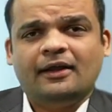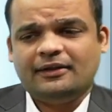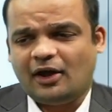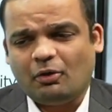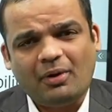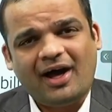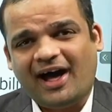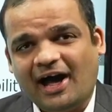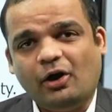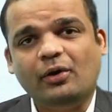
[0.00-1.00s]
Now,
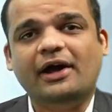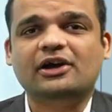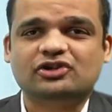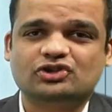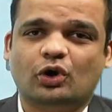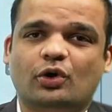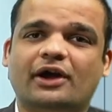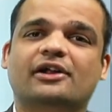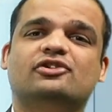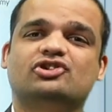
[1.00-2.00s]
how Azure
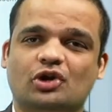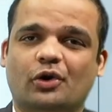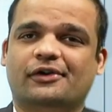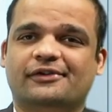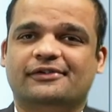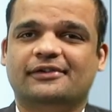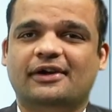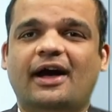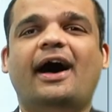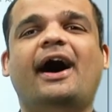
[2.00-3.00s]
ensures
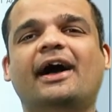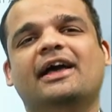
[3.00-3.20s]
high